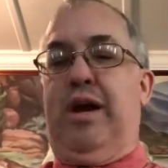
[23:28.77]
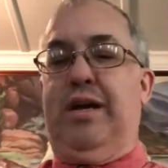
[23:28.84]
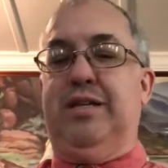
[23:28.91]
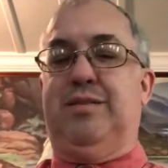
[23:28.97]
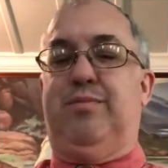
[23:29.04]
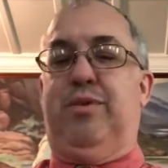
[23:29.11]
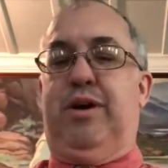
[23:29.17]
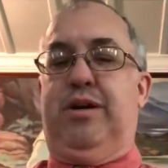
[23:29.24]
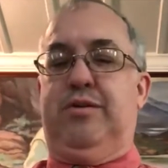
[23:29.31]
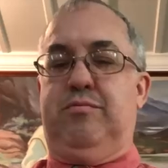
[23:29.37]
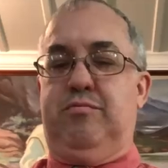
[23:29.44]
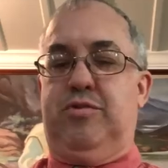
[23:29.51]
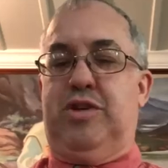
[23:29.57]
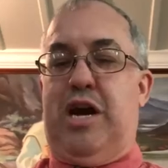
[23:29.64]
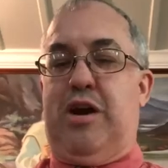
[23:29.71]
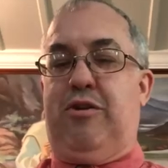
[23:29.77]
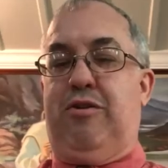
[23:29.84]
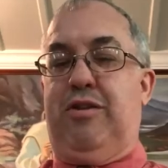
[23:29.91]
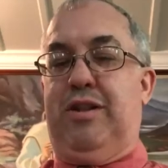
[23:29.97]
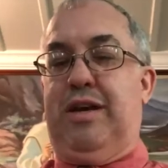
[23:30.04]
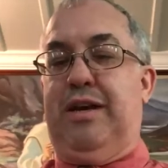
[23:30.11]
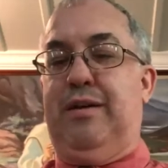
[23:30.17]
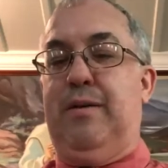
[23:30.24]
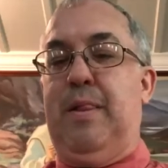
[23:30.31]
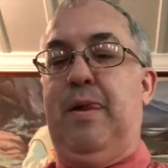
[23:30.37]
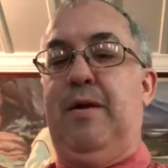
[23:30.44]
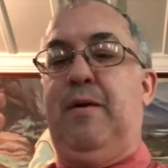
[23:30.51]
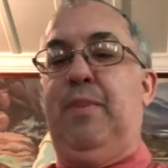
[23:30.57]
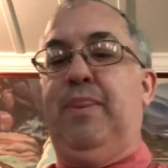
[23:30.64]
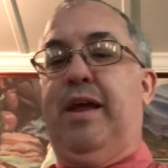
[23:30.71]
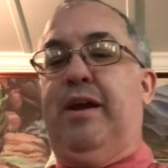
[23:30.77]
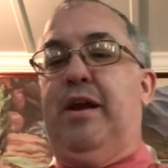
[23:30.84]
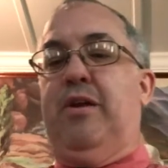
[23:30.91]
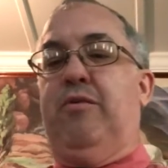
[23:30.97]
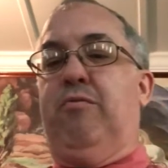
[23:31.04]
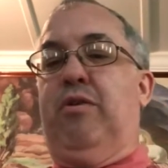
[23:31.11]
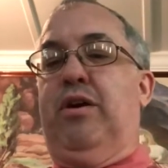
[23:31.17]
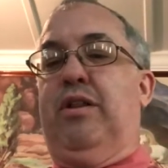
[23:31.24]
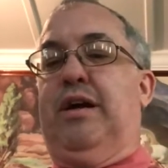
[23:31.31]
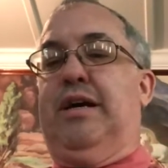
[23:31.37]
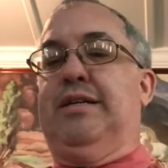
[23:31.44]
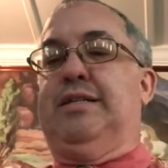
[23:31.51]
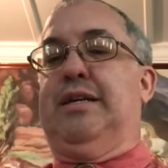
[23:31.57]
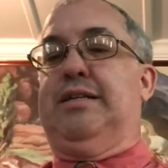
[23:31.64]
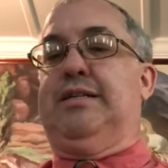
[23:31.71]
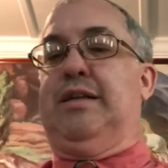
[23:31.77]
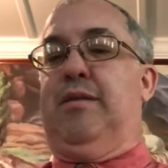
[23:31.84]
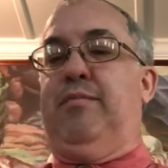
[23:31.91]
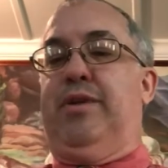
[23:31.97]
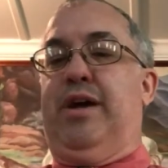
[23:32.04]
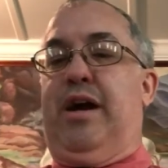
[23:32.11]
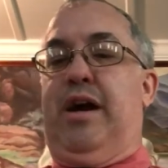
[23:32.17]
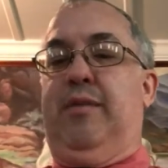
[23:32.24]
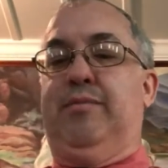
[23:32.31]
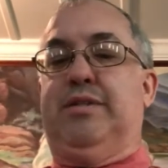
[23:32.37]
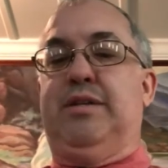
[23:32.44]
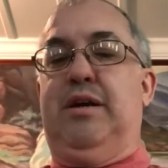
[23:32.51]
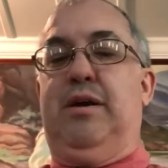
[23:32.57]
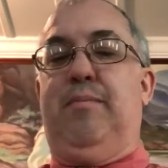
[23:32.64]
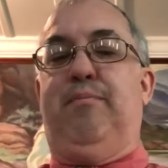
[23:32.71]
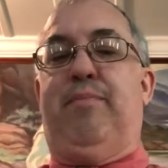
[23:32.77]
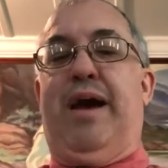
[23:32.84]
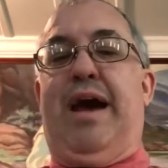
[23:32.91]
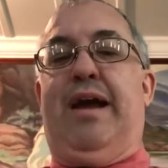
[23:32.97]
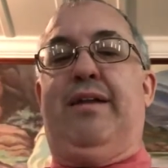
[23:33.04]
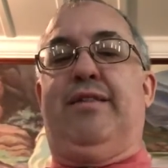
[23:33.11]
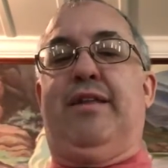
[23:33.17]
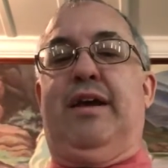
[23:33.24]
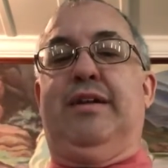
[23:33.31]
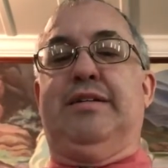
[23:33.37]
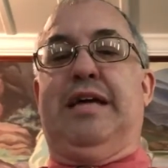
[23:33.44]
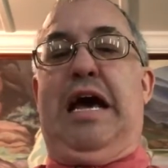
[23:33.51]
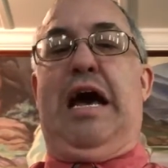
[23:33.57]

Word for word: ways, but generally, they didn't realize that sometimes bad things